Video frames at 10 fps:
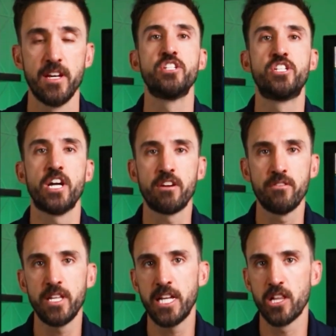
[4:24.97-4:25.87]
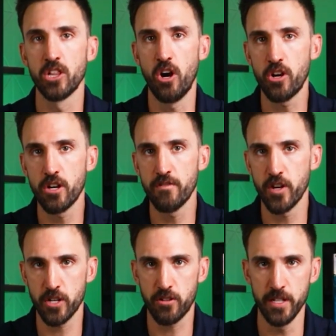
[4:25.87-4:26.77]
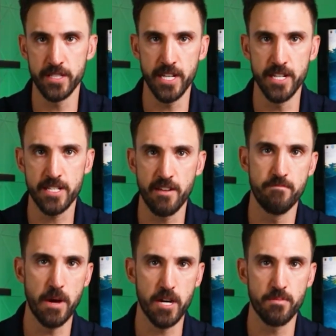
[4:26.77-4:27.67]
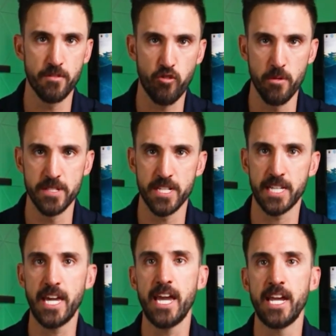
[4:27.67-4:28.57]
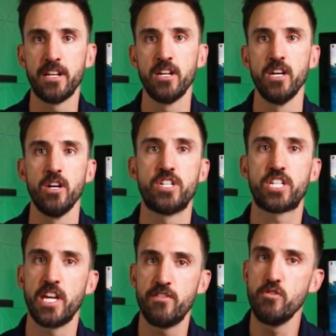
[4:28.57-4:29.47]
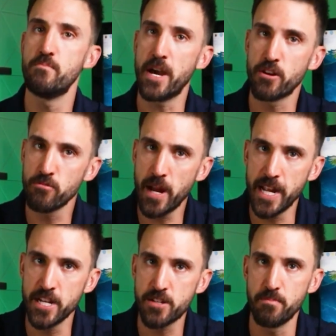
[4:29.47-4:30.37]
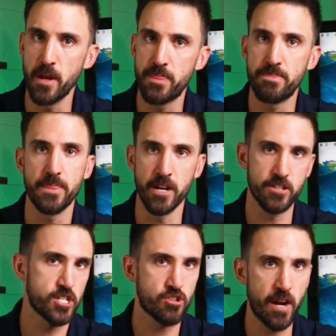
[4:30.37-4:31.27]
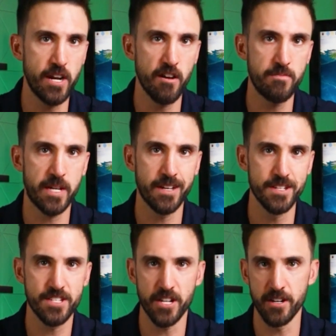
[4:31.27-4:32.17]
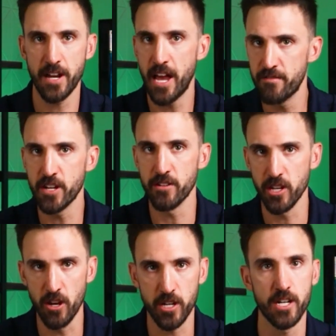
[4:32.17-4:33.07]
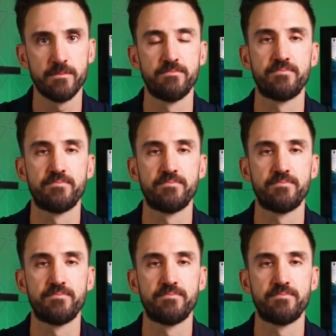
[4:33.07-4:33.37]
Generally, longer vertical antennas have better performance and gain, which give you better range, but there is a trade-off because they're heavier and longer.